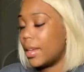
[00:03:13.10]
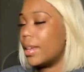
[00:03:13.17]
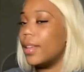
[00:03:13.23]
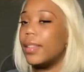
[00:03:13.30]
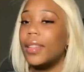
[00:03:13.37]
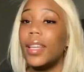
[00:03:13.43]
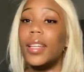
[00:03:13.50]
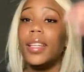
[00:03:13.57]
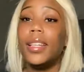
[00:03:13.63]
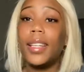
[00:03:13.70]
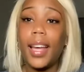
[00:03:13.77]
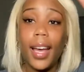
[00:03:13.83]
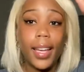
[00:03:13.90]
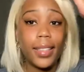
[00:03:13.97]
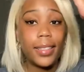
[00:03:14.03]
They did
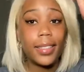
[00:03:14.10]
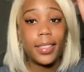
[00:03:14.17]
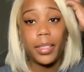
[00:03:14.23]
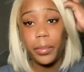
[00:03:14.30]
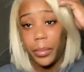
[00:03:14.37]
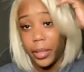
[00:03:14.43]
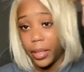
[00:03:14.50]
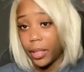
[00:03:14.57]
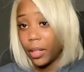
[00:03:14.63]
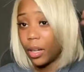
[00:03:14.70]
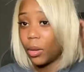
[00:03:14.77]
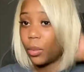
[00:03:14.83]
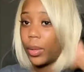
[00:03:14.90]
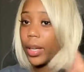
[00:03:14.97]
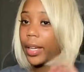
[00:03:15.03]
not send me
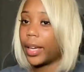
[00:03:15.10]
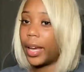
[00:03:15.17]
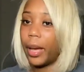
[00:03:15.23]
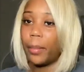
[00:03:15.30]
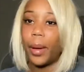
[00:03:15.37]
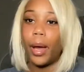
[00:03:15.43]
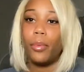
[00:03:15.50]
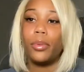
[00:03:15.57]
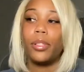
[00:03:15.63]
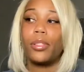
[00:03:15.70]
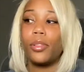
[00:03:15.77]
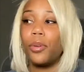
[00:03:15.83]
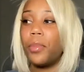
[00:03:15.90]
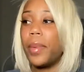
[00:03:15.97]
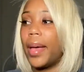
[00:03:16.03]
a wig cap. I was
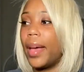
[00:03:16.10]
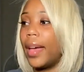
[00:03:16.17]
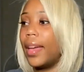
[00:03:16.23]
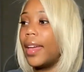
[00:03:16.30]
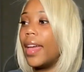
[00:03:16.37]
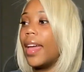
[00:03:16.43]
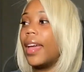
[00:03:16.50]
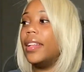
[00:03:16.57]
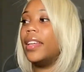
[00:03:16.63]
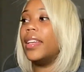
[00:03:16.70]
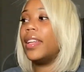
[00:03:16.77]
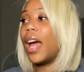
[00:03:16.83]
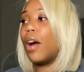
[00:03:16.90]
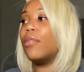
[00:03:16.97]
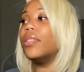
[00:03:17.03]
so mad. And
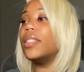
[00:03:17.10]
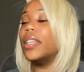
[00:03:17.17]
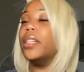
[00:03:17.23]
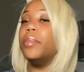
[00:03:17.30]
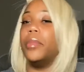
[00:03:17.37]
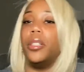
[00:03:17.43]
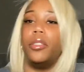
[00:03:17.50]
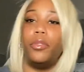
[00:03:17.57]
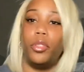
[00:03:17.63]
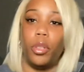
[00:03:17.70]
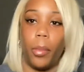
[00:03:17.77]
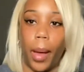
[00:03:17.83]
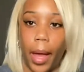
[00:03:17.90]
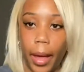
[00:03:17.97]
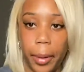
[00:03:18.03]
then I was in the middle of
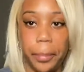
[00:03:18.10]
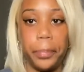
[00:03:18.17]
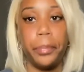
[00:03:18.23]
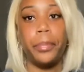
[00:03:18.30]
doing my hair.